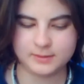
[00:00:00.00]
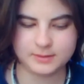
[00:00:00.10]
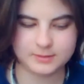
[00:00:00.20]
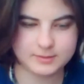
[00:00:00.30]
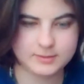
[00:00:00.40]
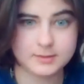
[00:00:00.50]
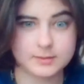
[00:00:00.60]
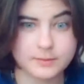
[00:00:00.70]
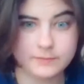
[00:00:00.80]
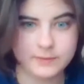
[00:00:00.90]
that's
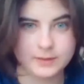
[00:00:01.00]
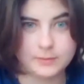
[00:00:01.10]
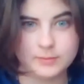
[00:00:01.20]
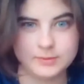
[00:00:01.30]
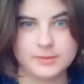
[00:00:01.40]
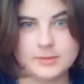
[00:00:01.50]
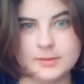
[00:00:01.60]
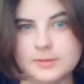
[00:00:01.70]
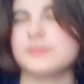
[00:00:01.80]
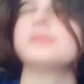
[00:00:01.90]
something I wanted
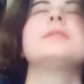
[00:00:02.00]
to